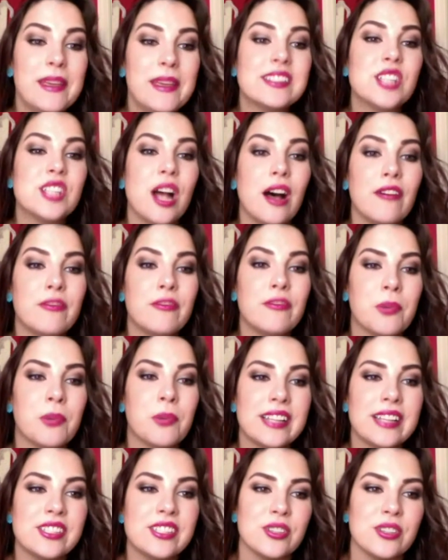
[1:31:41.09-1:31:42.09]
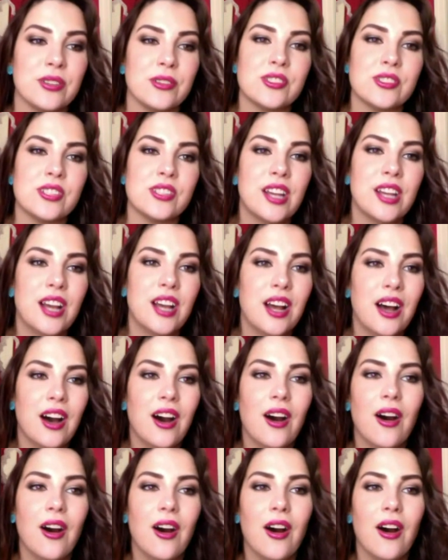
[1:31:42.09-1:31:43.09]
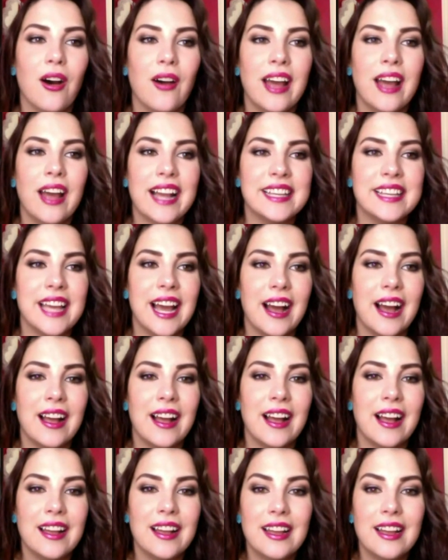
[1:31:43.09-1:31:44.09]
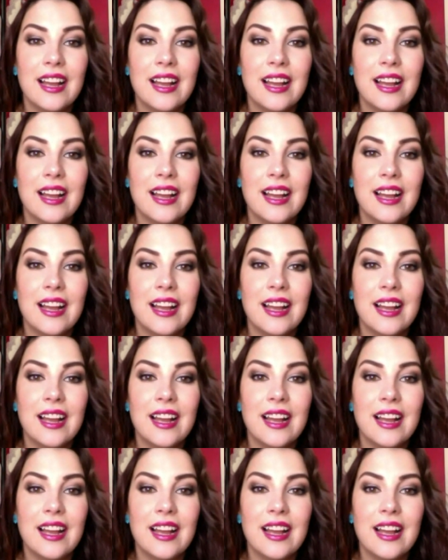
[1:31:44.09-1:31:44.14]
Big soft pretzels. Oh, heck yeah.